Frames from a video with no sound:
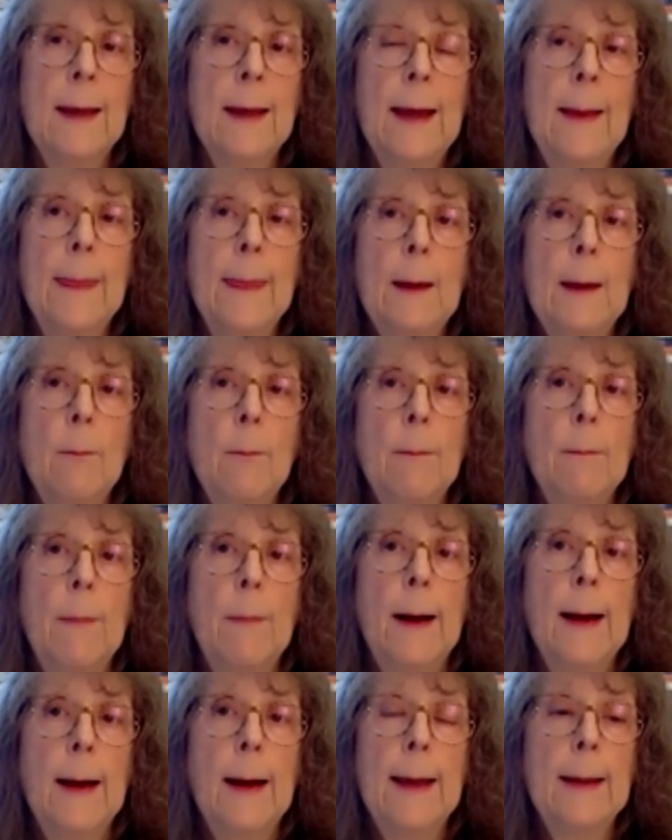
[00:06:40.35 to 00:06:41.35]
and then
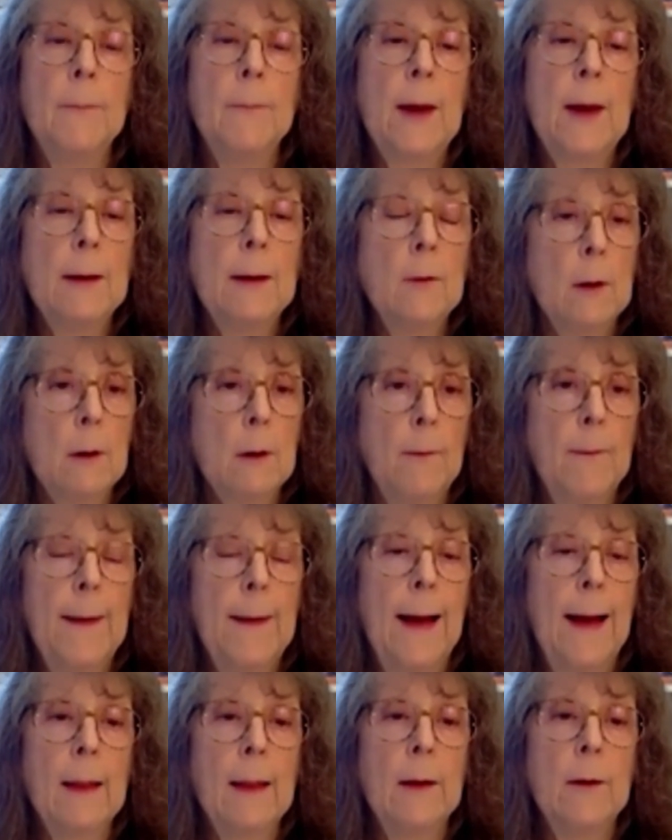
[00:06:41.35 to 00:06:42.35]
my technical
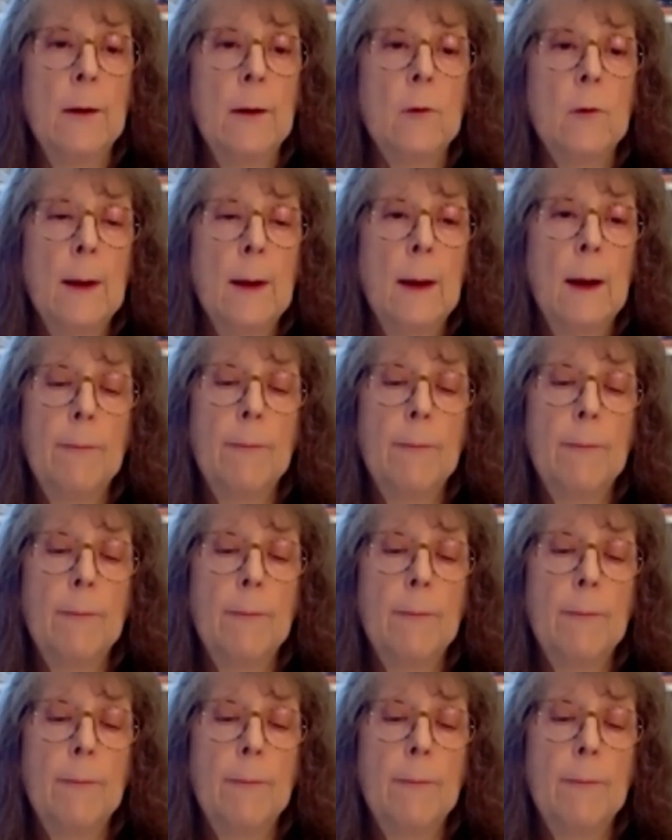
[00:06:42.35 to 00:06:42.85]
knowledge